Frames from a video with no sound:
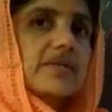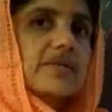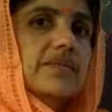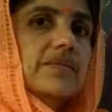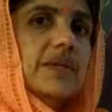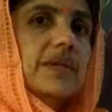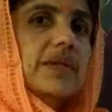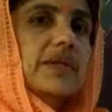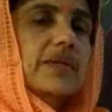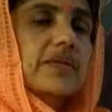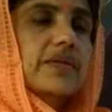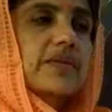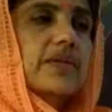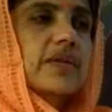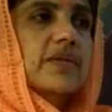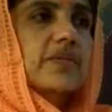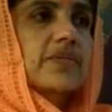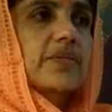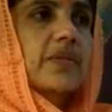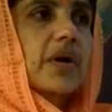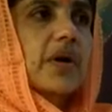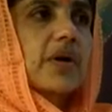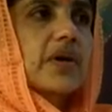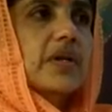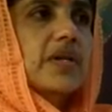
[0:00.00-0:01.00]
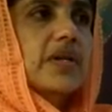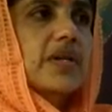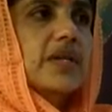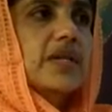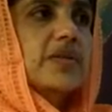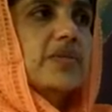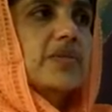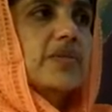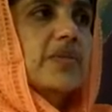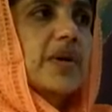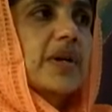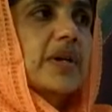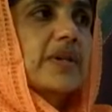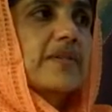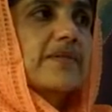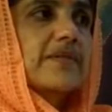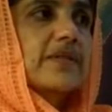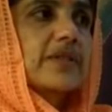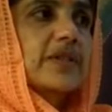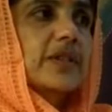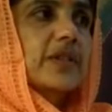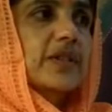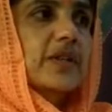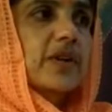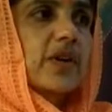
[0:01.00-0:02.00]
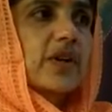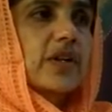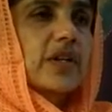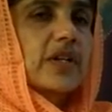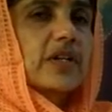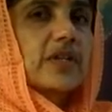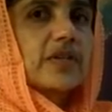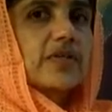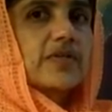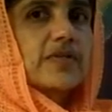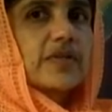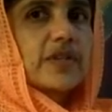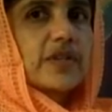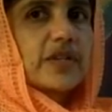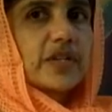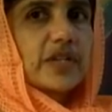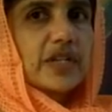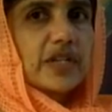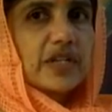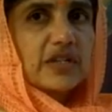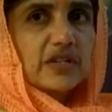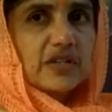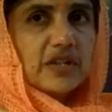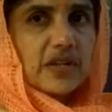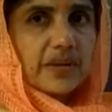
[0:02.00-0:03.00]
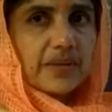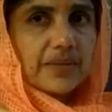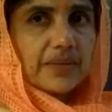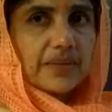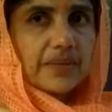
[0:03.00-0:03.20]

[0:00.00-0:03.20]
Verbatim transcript: because this body is meant for the knowledge for the teaching